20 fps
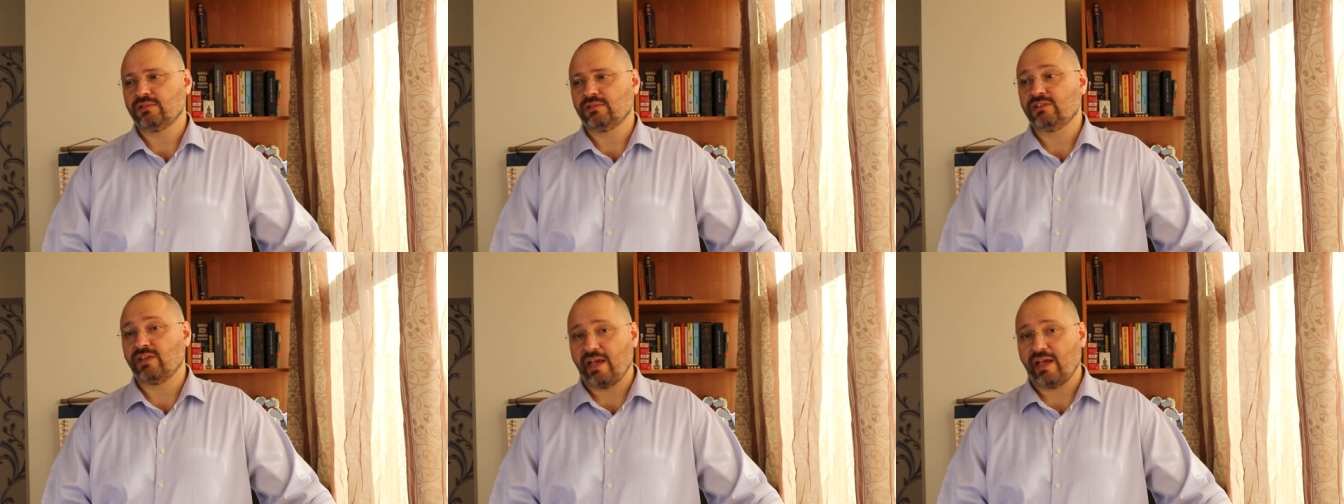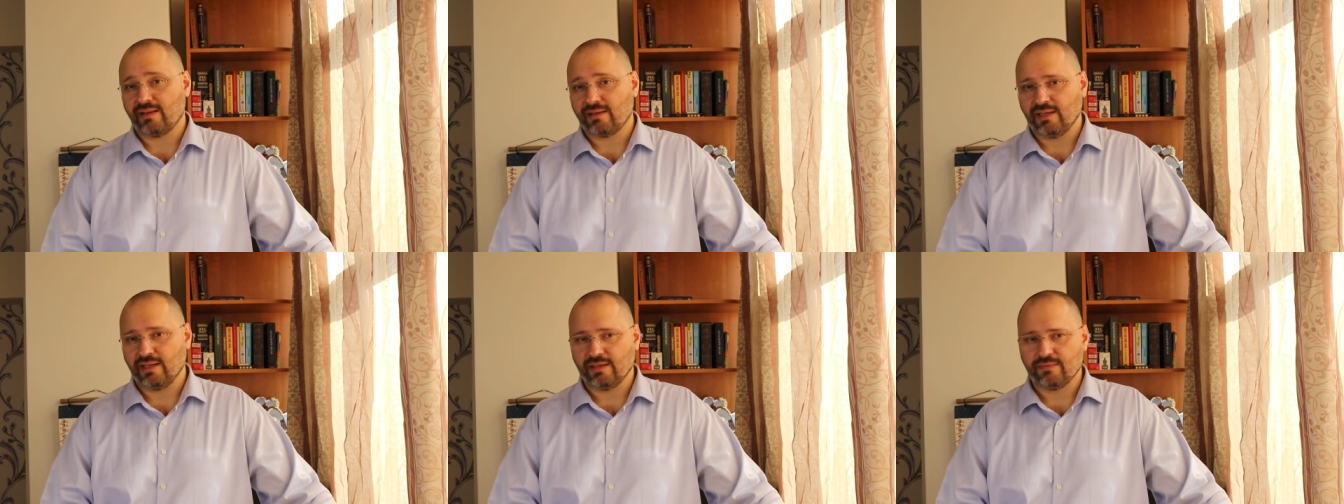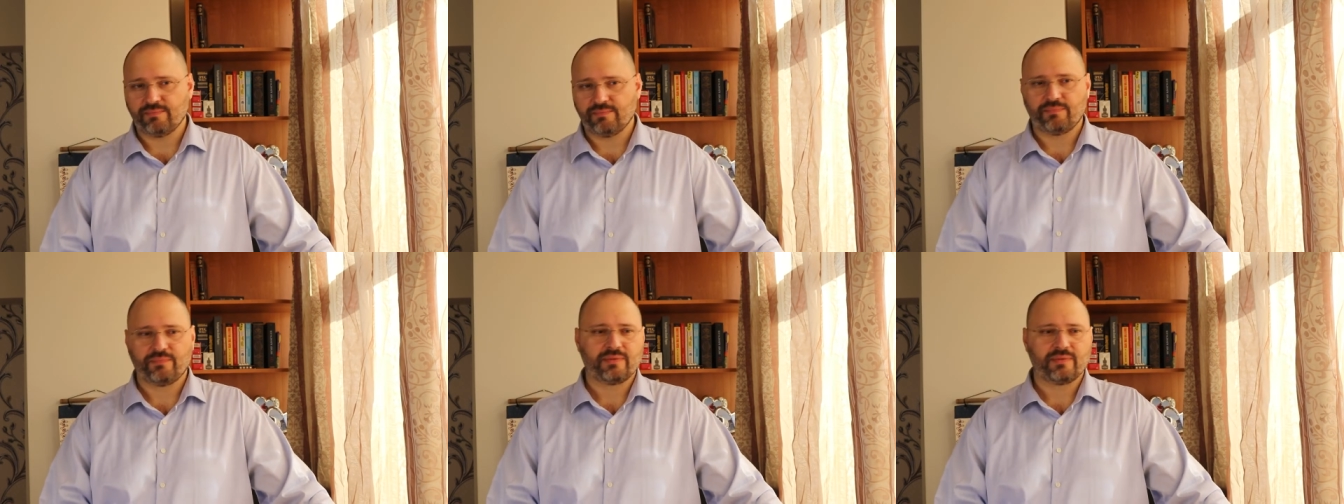greatly.
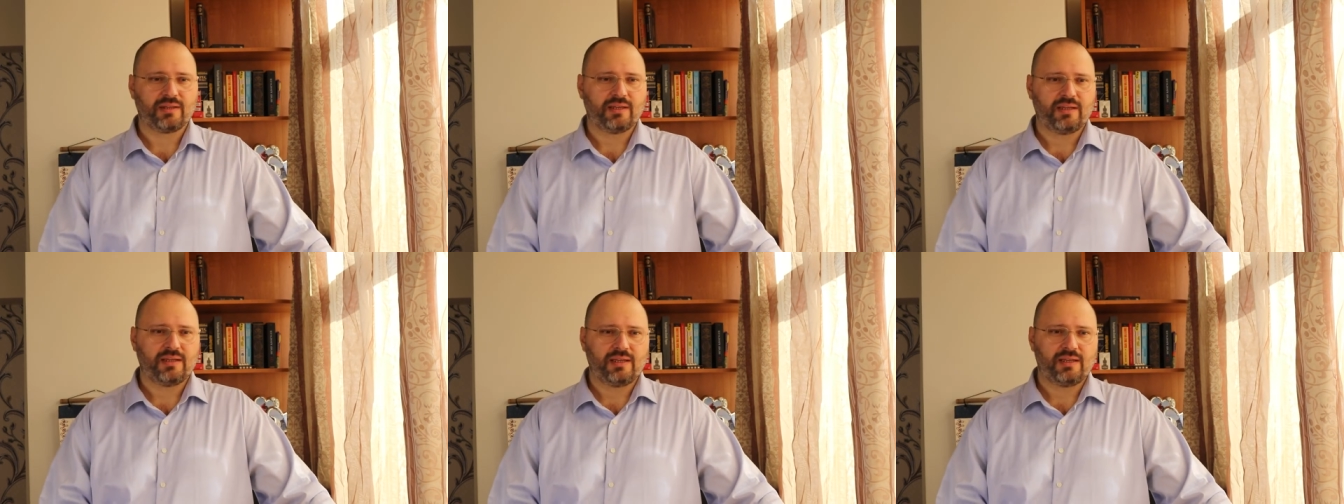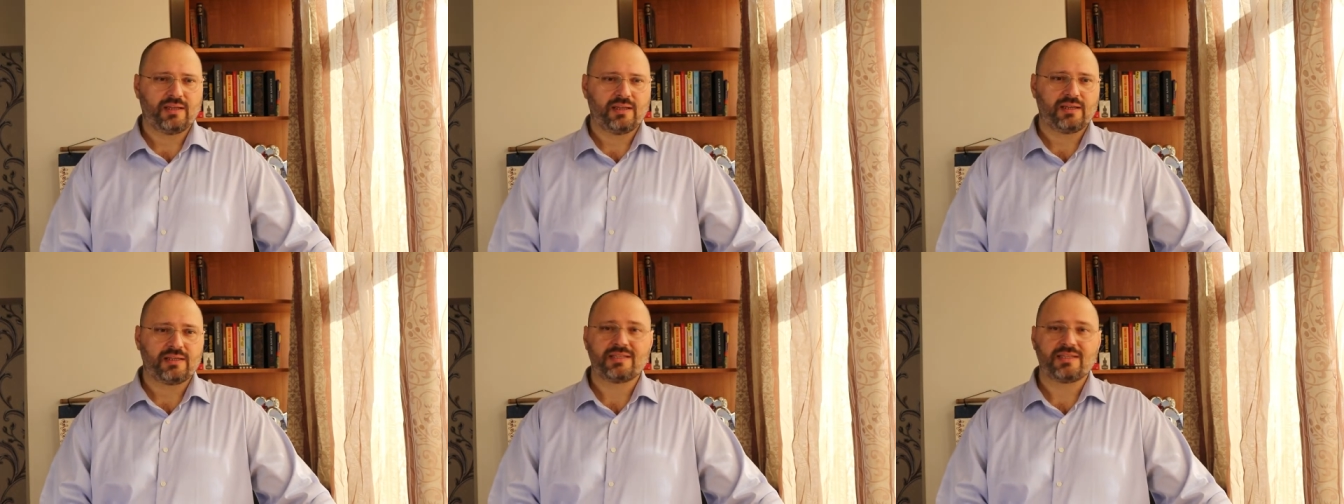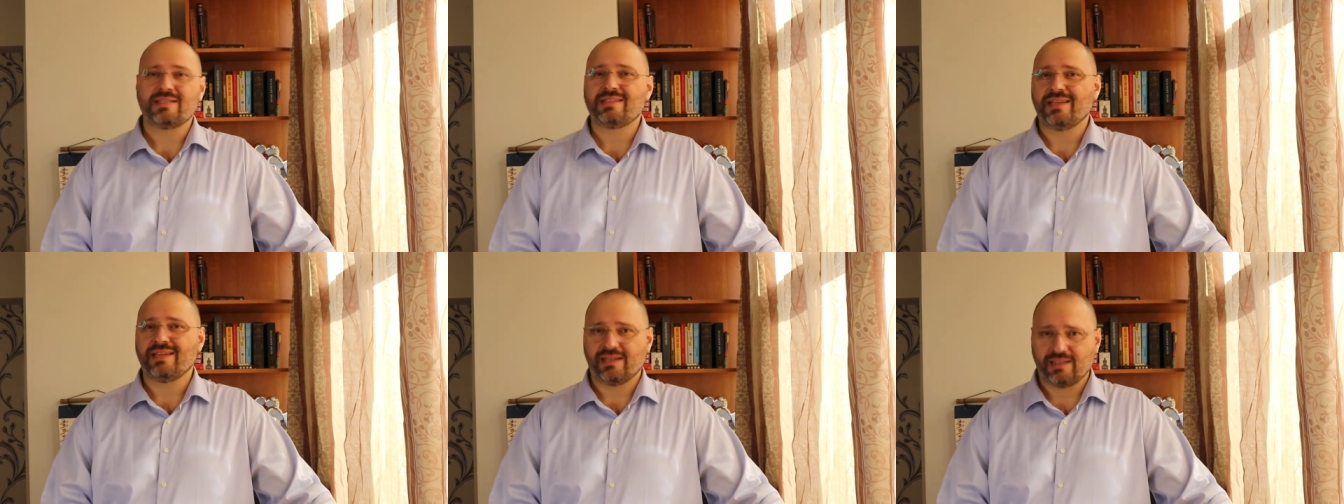
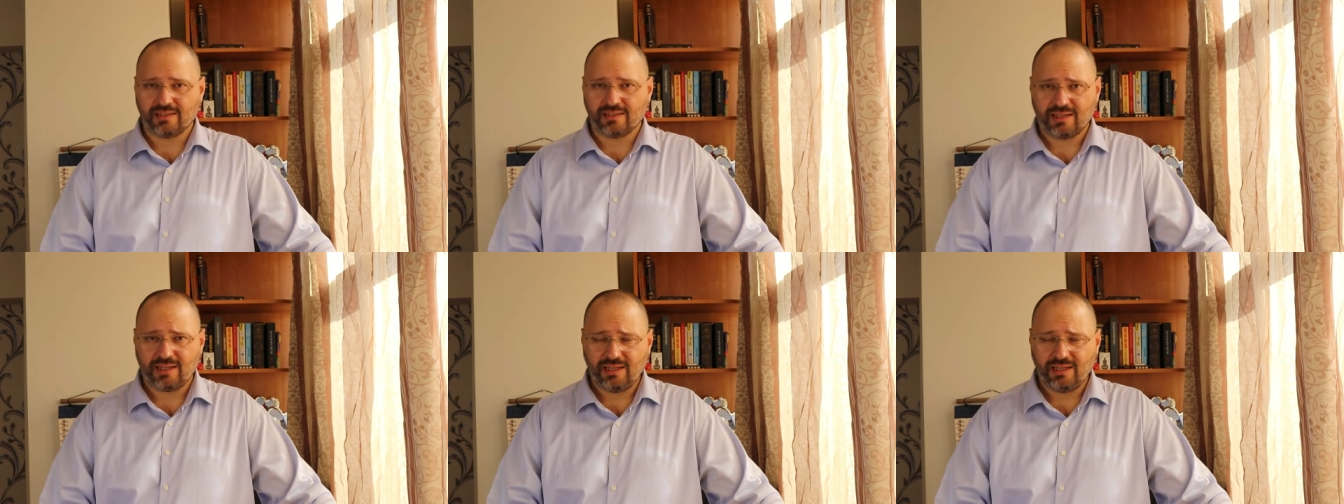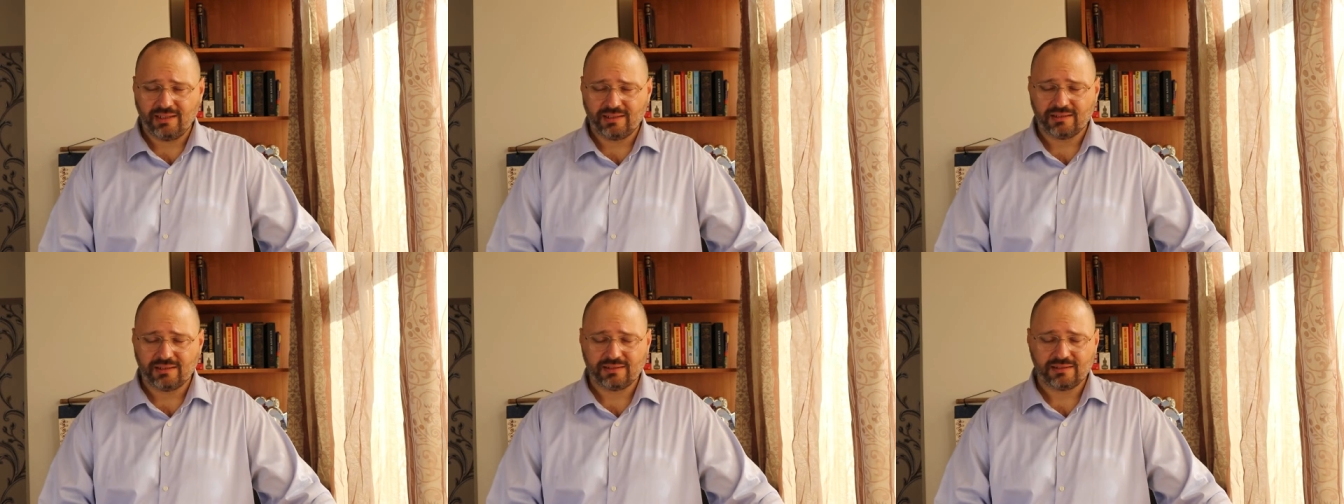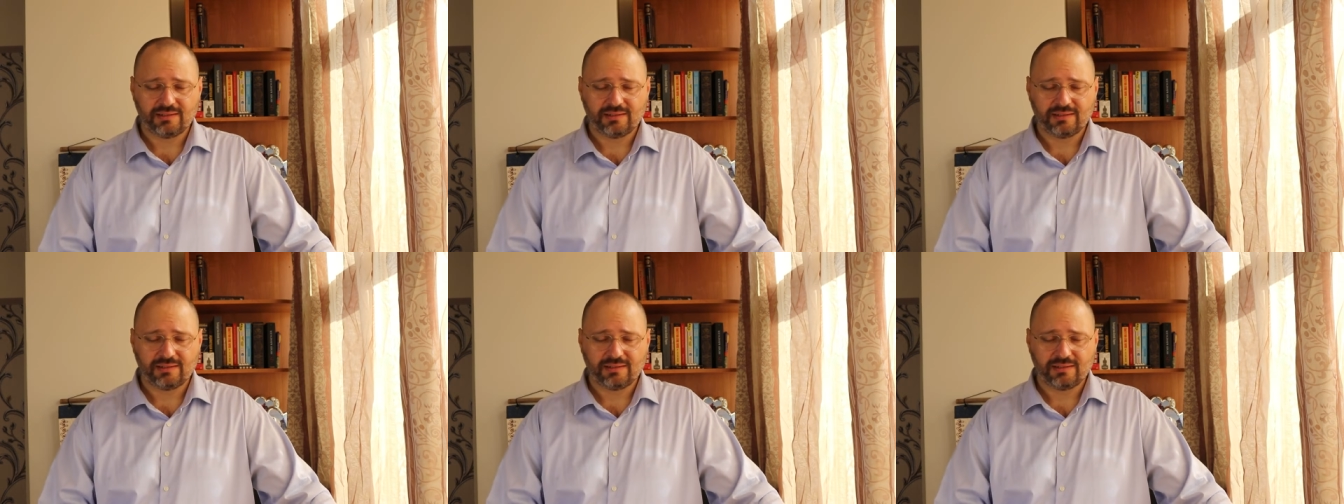Secondly,